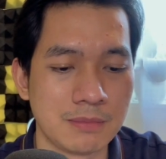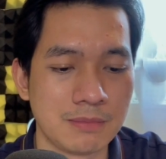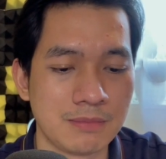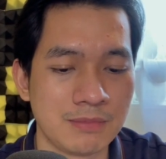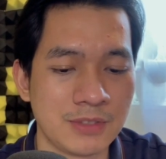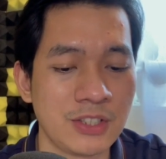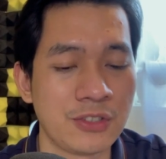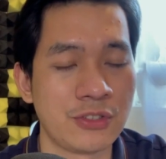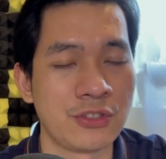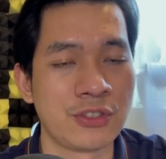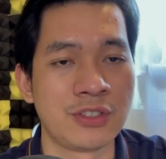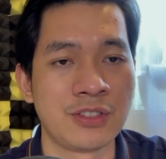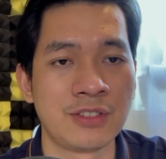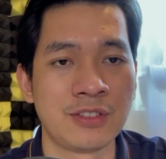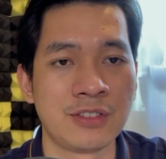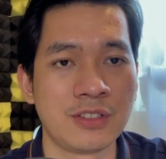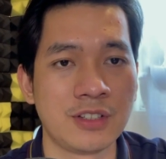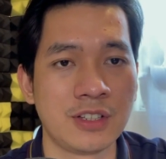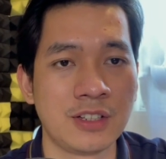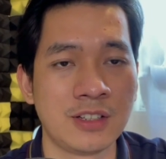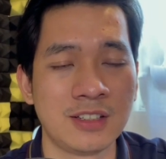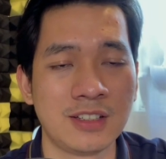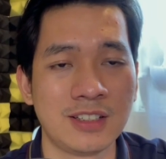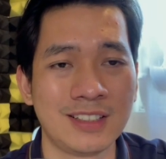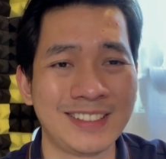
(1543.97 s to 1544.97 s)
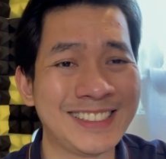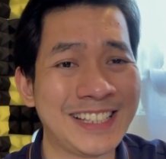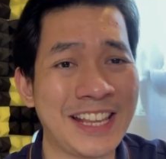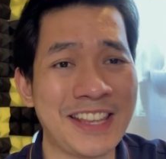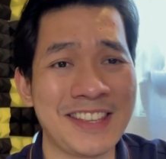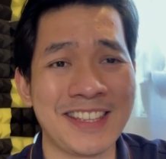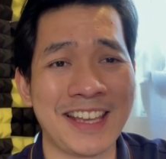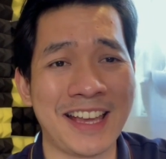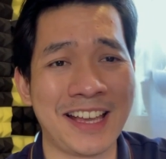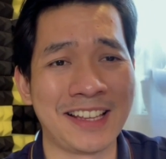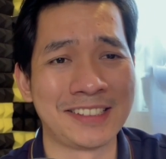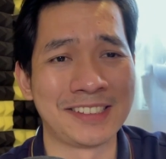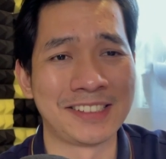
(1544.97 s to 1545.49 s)
just say
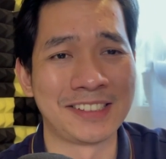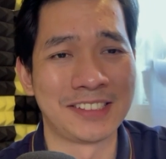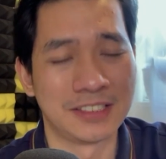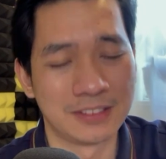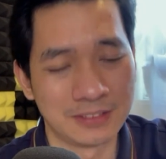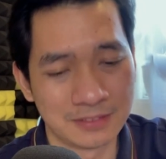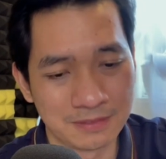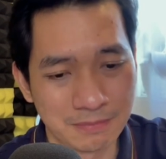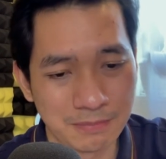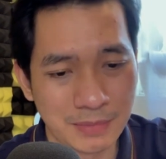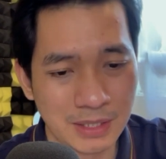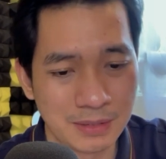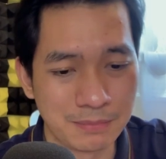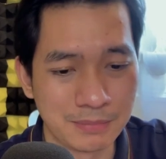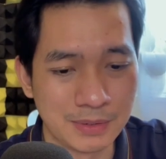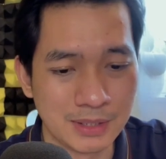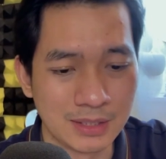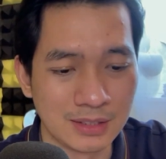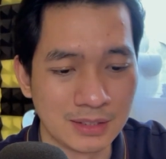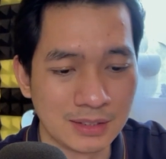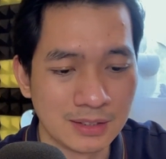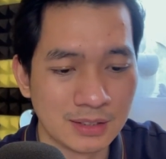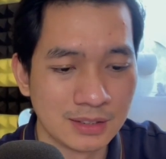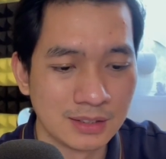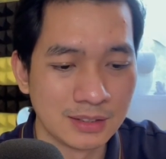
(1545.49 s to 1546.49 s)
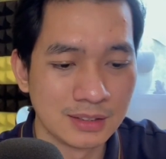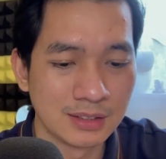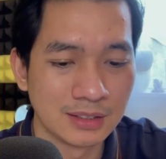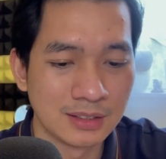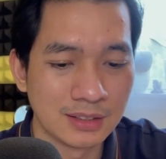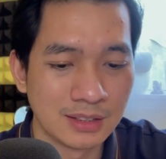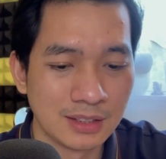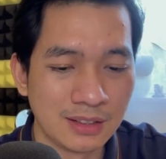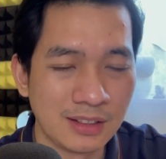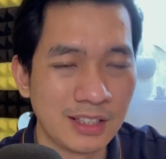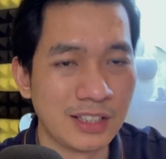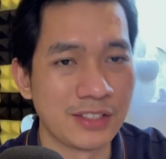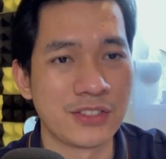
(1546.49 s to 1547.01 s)
yes, and maybe
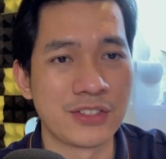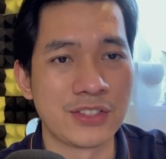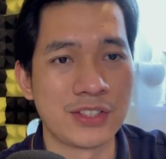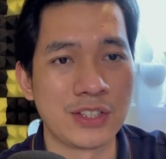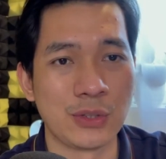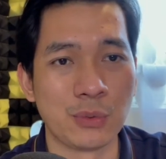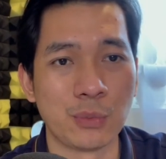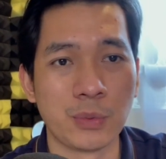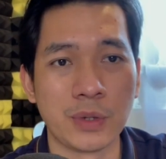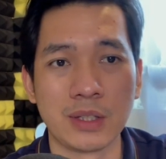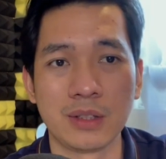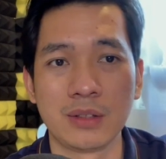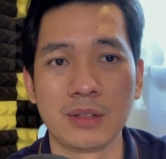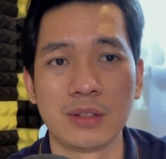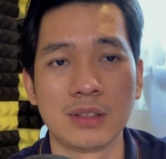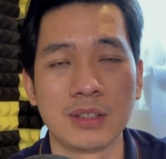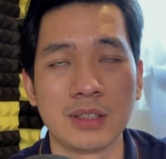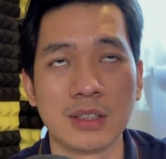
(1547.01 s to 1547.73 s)
let's see what